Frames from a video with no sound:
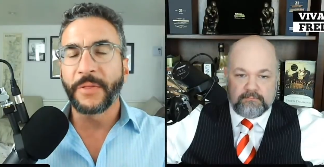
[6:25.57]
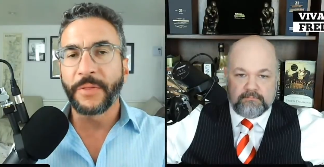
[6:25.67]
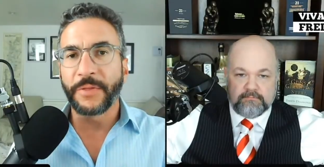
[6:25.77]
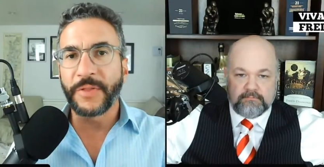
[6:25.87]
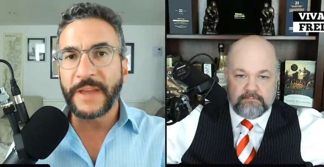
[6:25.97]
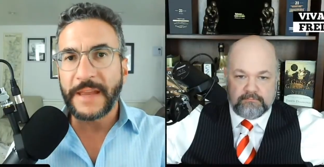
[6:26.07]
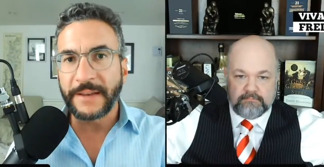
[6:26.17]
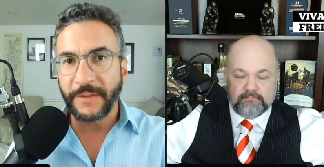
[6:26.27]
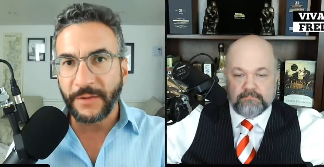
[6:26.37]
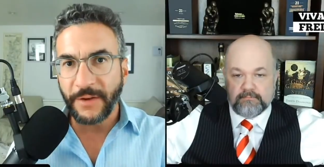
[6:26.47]
Speaker 1: the
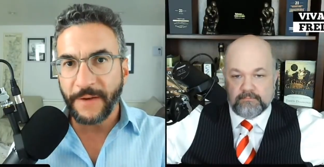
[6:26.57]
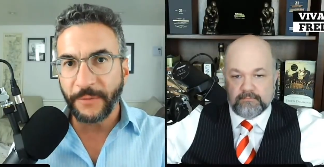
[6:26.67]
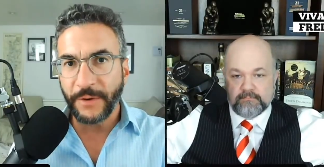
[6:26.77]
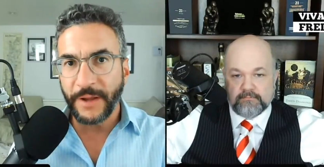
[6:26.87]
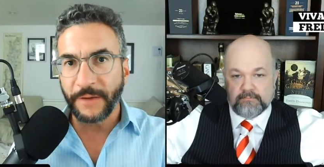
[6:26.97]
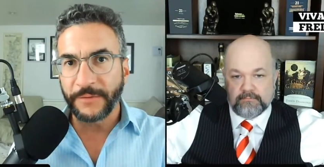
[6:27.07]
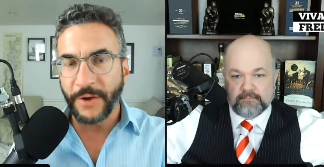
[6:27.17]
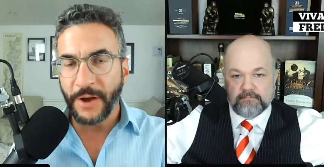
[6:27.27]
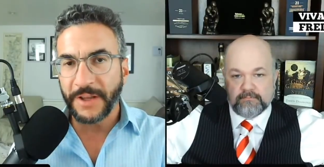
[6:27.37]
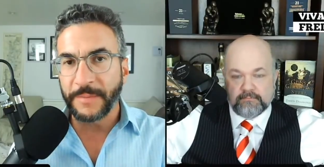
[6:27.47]
discovery of
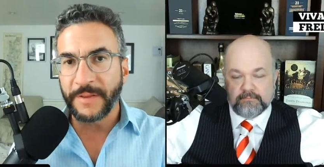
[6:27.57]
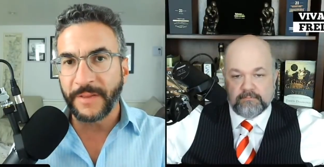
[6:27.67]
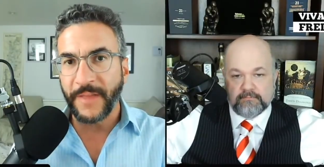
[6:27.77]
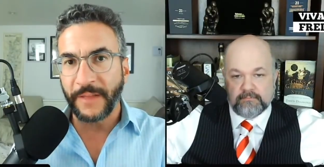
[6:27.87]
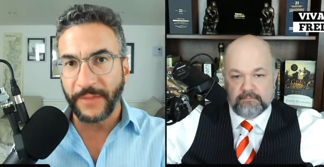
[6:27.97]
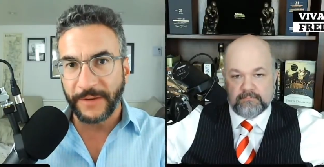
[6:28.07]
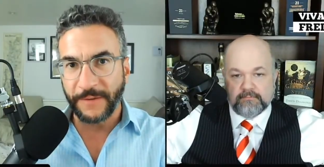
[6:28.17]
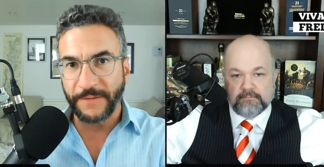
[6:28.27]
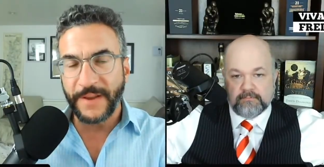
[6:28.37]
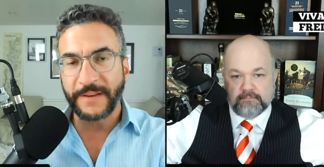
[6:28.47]
documents that the
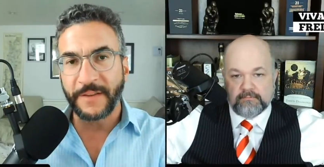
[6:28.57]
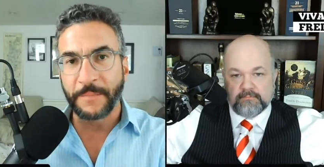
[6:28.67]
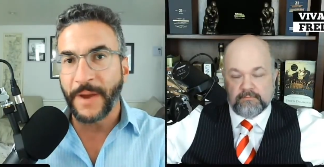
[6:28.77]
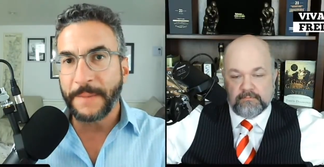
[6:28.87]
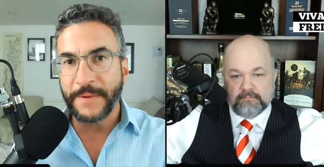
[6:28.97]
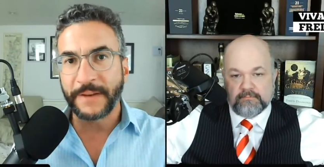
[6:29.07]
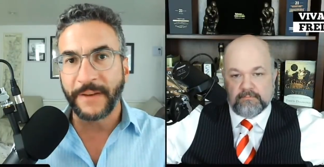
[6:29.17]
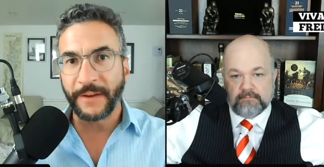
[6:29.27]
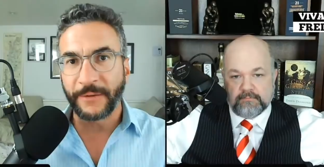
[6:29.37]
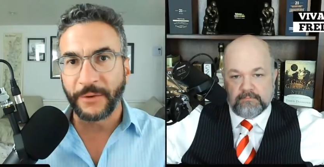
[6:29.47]
defendants might be
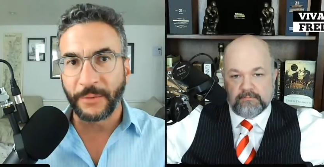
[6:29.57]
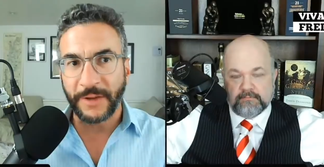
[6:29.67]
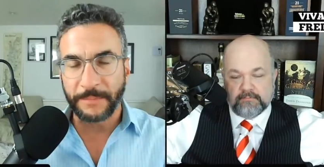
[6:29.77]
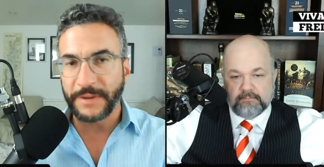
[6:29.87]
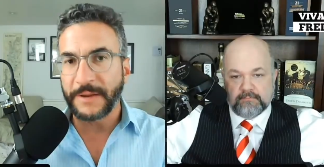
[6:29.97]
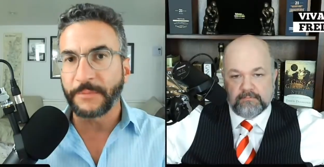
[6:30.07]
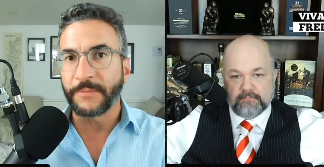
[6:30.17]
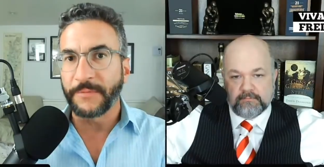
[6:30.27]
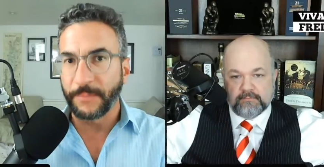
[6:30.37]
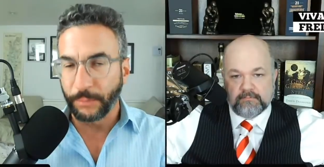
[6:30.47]
entitled to can be
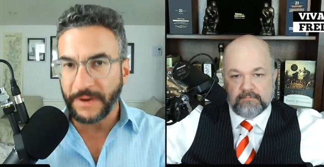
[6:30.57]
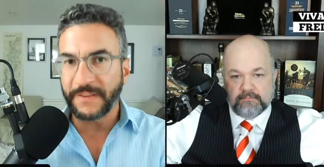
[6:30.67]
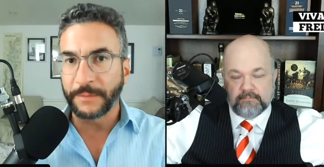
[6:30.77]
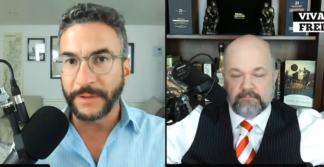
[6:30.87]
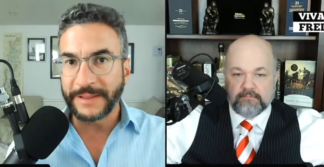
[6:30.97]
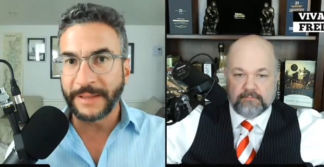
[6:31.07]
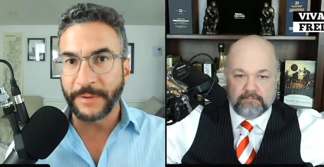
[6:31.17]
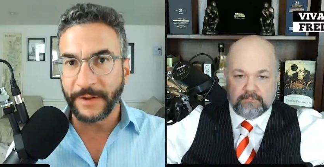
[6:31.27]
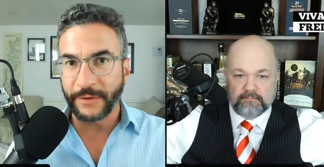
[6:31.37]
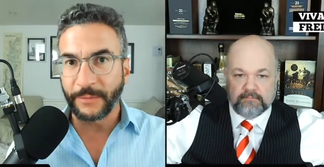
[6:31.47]
reasonably
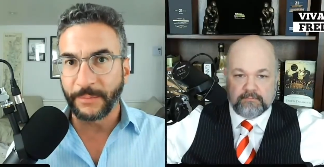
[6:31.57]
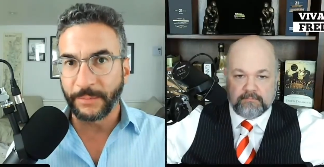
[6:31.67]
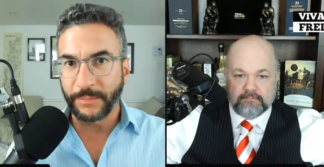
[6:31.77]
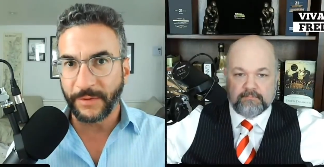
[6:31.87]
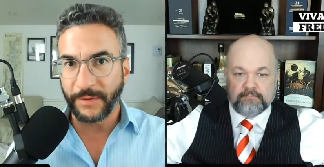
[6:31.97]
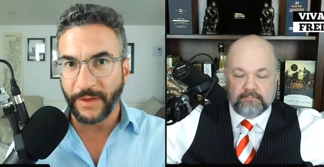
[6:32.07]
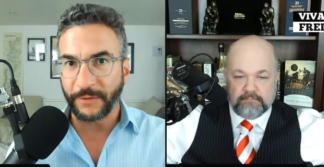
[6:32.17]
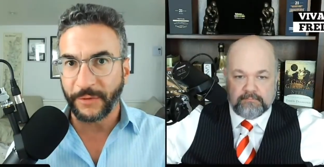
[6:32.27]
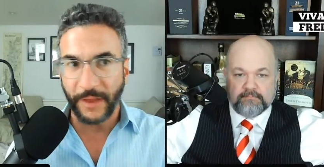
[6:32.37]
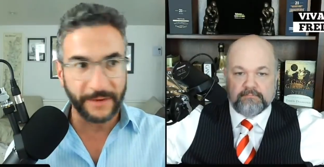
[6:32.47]
limited
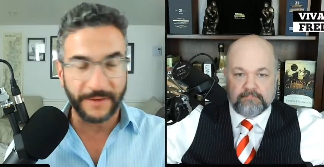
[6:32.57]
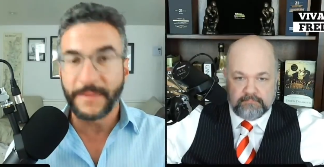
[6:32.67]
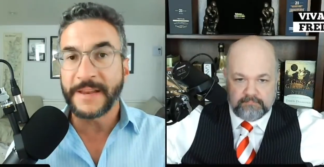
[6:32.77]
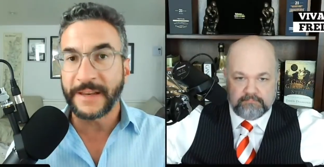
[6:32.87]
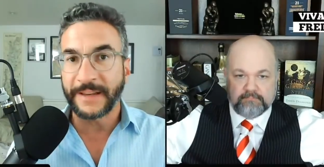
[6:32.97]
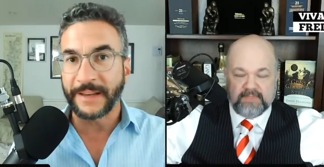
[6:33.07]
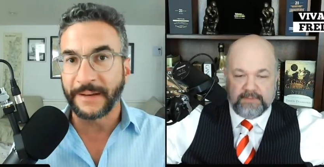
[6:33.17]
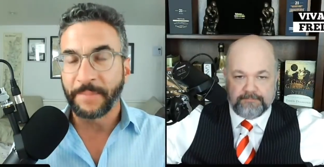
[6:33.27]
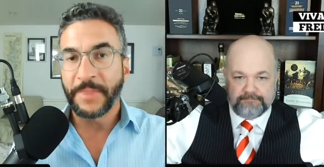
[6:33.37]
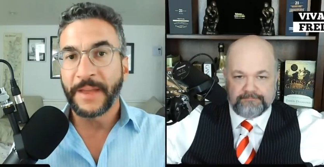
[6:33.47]
such that Dominion
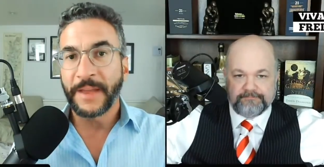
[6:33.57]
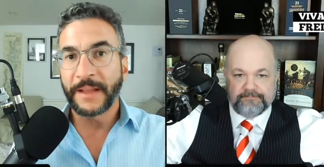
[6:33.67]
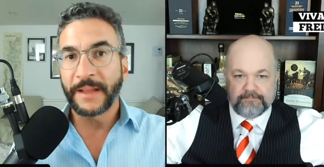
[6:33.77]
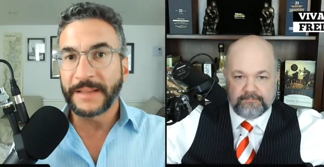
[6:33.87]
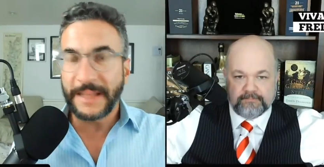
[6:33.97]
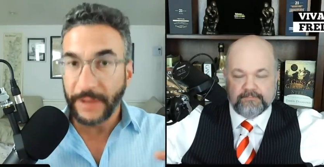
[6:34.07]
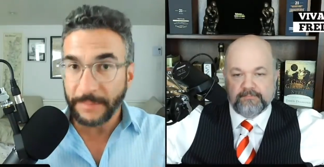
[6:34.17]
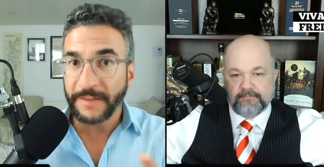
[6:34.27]
can either limit its